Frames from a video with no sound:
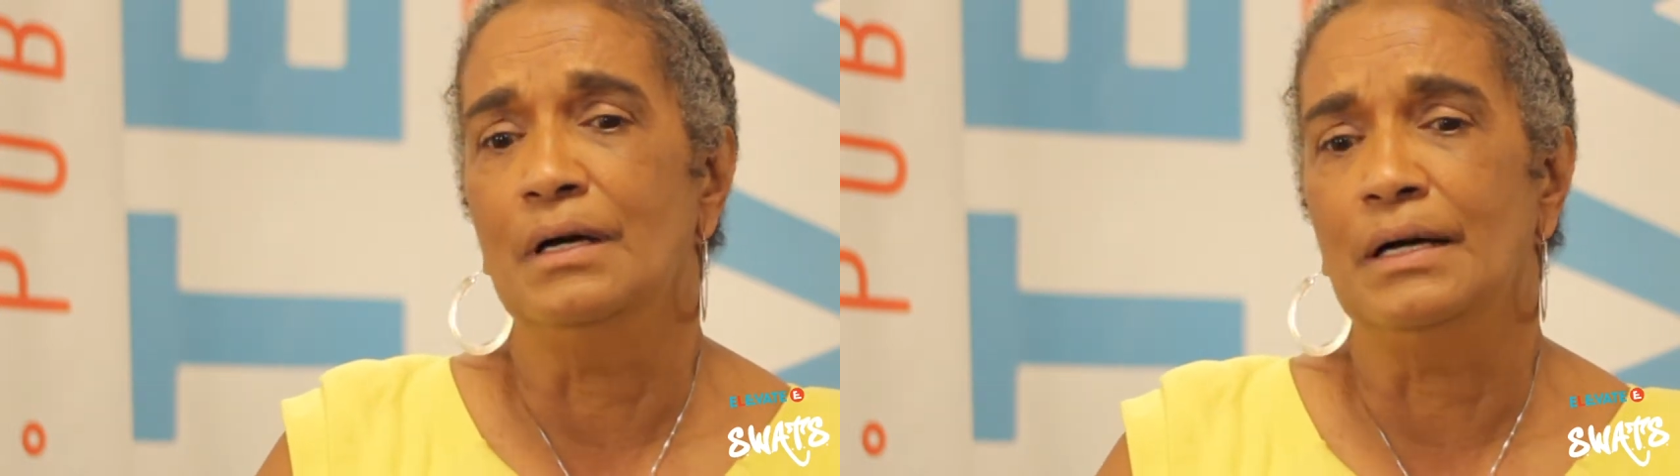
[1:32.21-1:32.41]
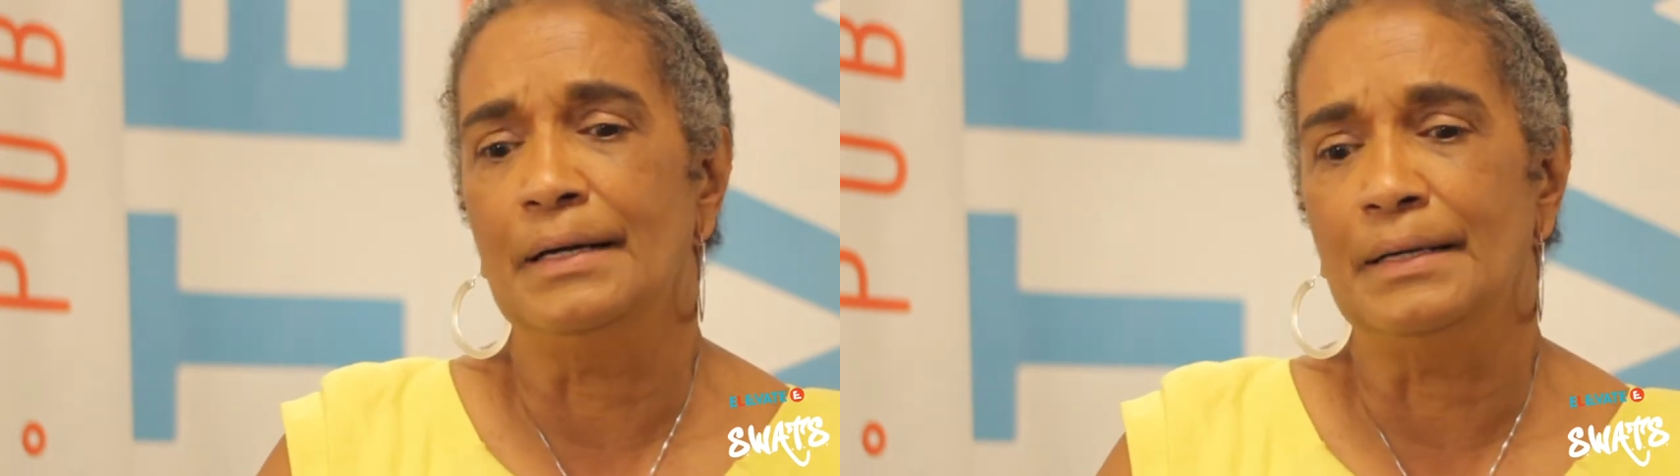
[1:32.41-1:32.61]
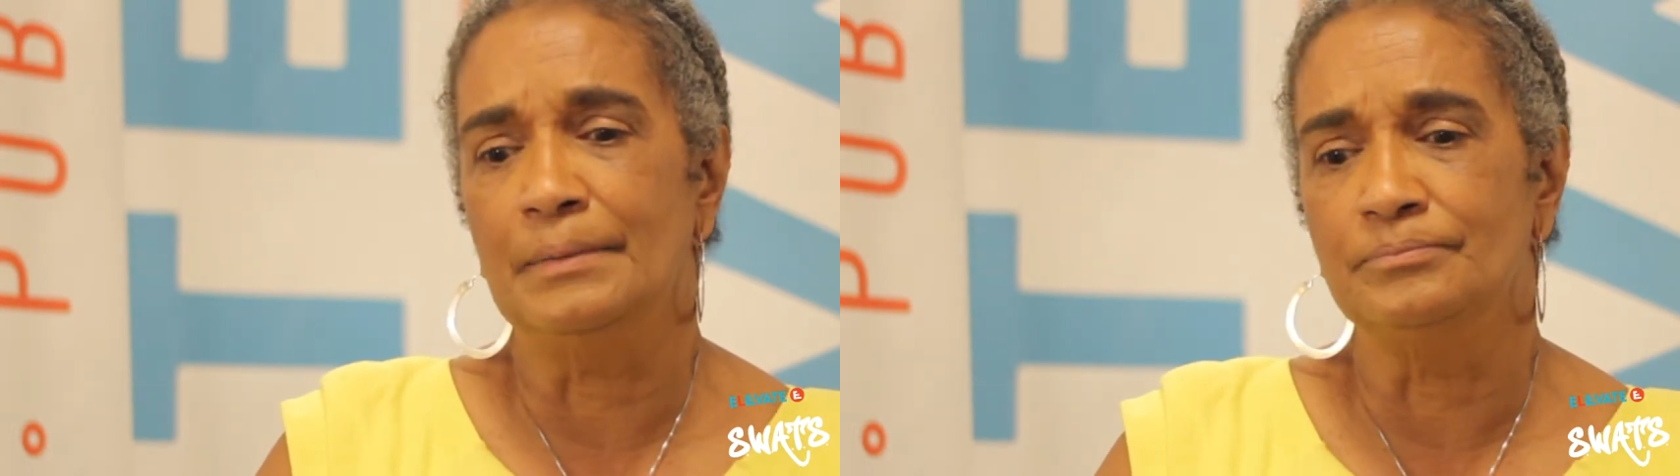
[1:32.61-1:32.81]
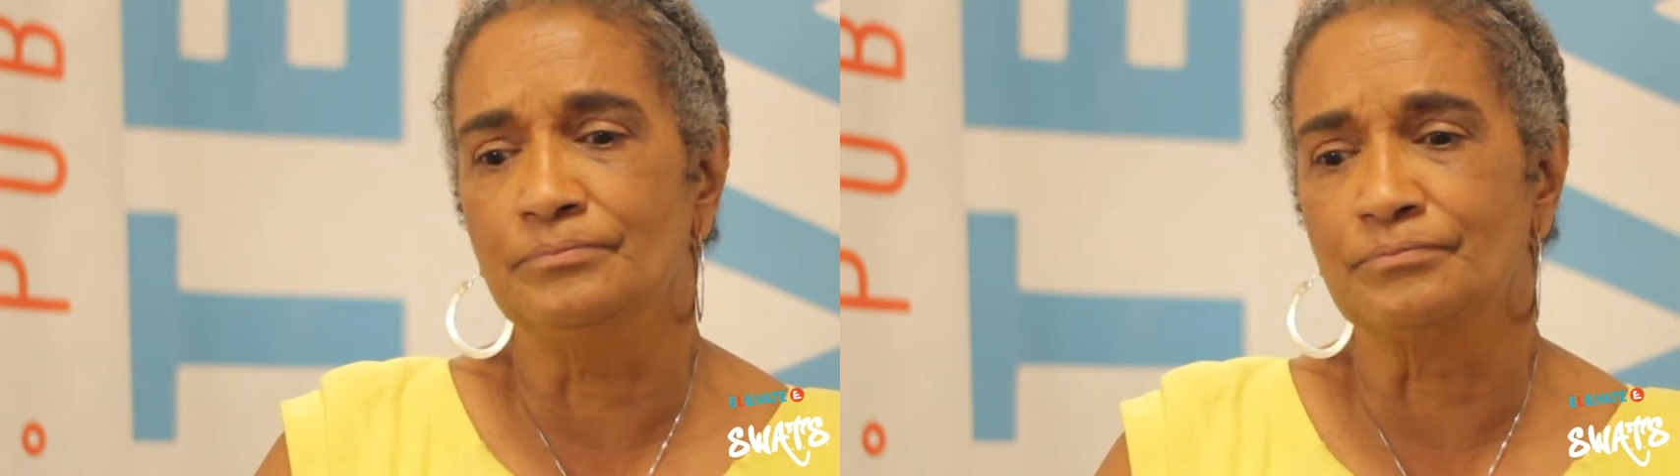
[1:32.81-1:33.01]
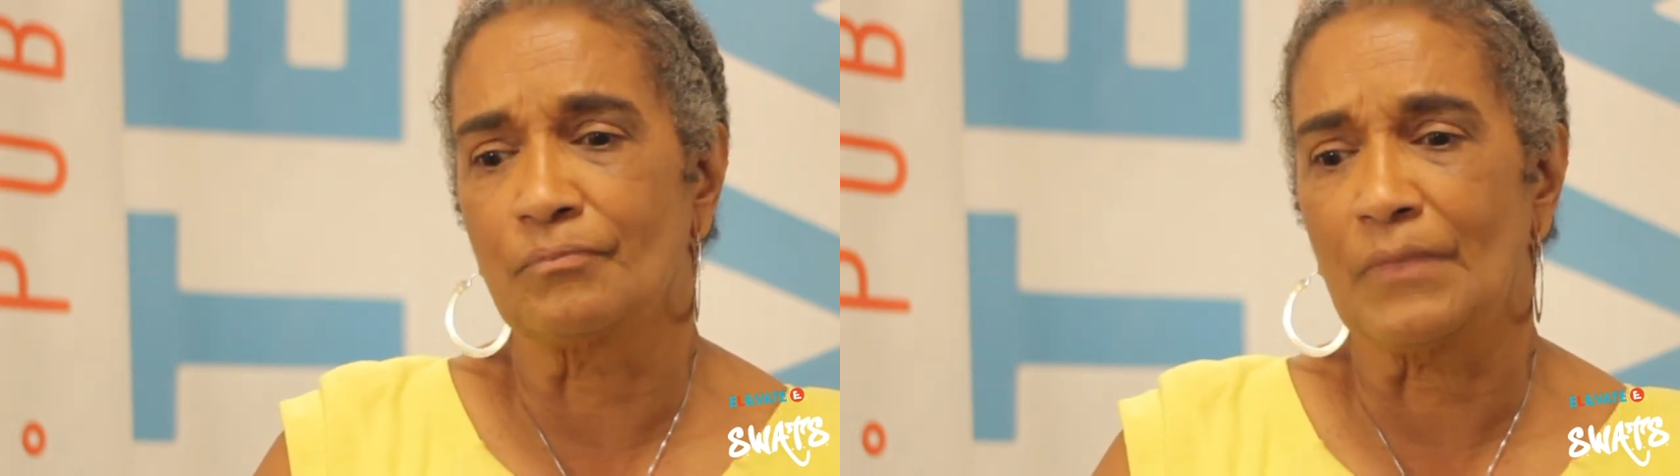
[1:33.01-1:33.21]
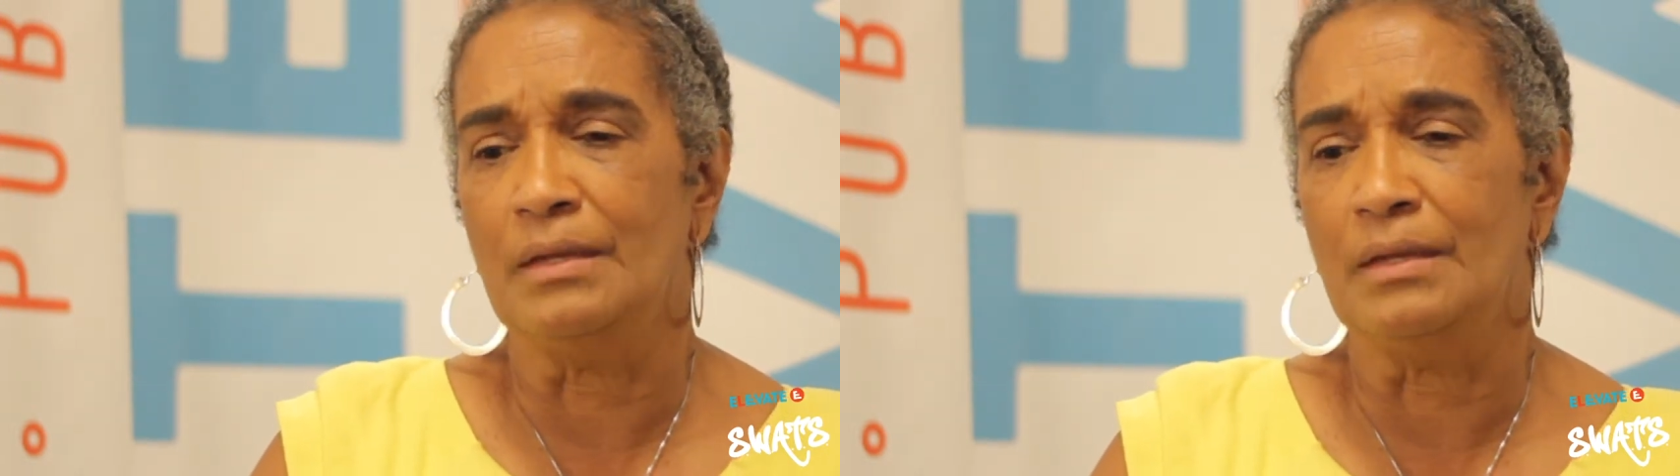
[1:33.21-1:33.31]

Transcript: and